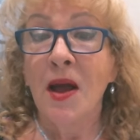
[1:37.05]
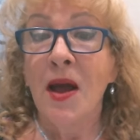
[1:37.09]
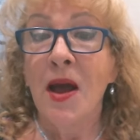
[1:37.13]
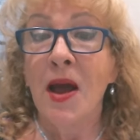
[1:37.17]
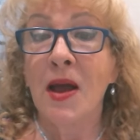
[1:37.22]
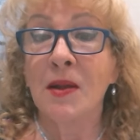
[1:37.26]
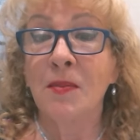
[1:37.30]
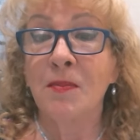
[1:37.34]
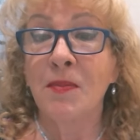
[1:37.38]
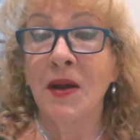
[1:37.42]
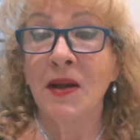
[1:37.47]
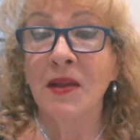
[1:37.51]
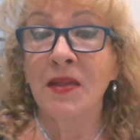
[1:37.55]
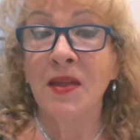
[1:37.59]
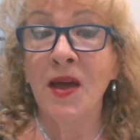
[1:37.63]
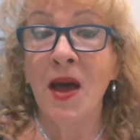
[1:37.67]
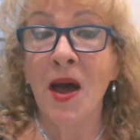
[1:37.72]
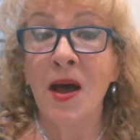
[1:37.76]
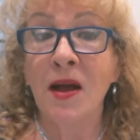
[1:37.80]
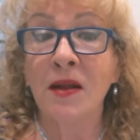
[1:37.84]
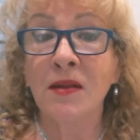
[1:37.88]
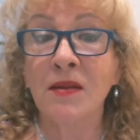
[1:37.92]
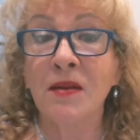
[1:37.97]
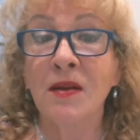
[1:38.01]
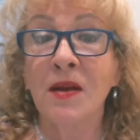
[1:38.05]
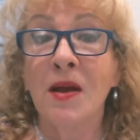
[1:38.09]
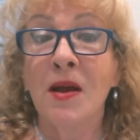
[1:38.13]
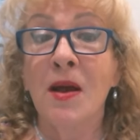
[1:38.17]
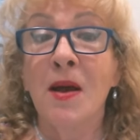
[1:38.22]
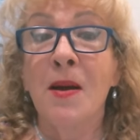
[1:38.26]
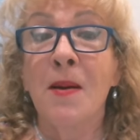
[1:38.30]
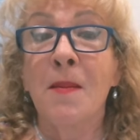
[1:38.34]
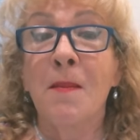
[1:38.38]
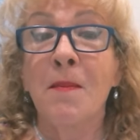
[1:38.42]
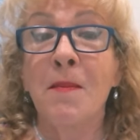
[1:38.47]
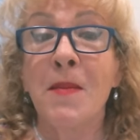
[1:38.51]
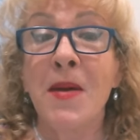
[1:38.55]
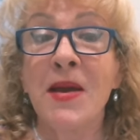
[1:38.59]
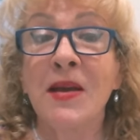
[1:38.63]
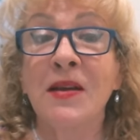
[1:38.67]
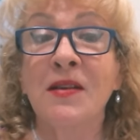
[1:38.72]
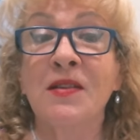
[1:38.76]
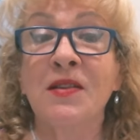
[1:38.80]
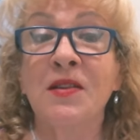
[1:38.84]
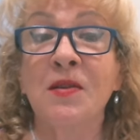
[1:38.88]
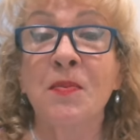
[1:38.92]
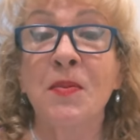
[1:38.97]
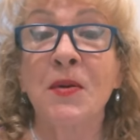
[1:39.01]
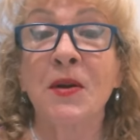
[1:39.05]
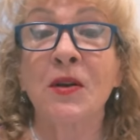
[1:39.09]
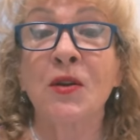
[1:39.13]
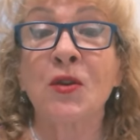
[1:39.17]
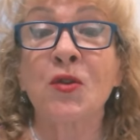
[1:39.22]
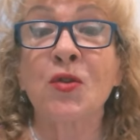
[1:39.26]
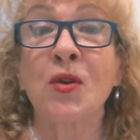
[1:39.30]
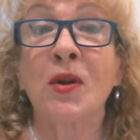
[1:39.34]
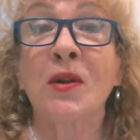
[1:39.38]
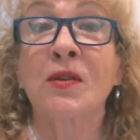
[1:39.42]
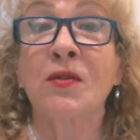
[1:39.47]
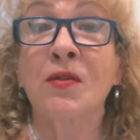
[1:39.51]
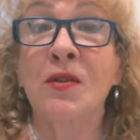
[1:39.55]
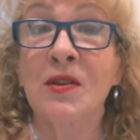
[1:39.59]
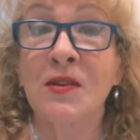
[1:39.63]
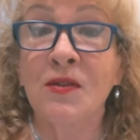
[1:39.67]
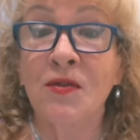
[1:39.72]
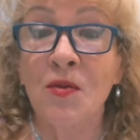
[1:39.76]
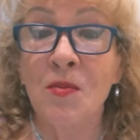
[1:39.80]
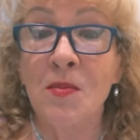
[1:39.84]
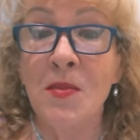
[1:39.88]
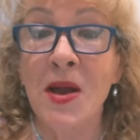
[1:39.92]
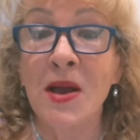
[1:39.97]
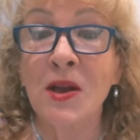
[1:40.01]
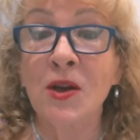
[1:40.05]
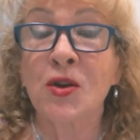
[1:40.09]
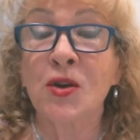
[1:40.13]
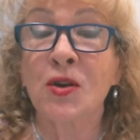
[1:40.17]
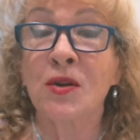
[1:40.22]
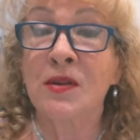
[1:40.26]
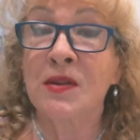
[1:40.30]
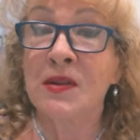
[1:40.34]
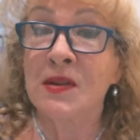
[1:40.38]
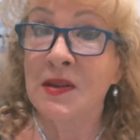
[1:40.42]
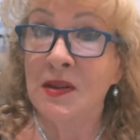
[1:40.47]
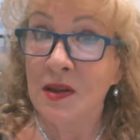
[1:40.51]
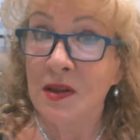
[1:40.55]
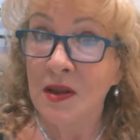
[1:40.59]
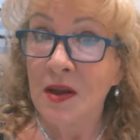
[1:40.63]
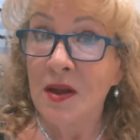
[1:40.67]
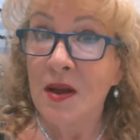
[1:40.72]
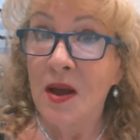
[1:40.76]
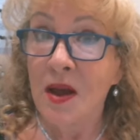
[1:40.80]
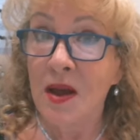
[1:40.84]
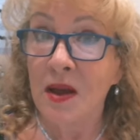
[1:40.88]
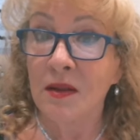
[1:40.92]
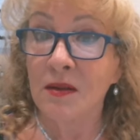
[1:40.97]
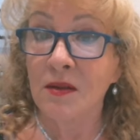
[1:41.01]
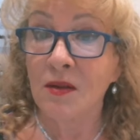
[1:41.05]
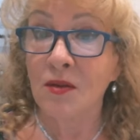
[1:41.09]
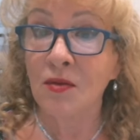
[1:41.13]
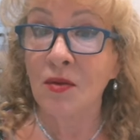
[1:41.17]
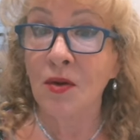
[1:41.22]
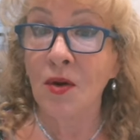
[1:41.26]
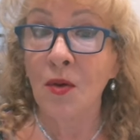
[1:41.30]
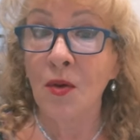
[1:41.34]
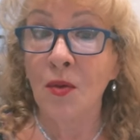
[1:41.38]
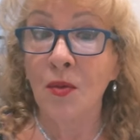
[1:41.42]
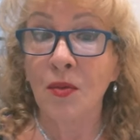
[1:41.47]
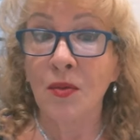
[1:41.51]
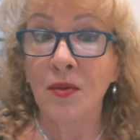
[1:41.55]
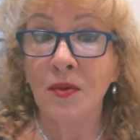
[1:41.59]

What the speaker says: and by that make spiritual transformations and grow.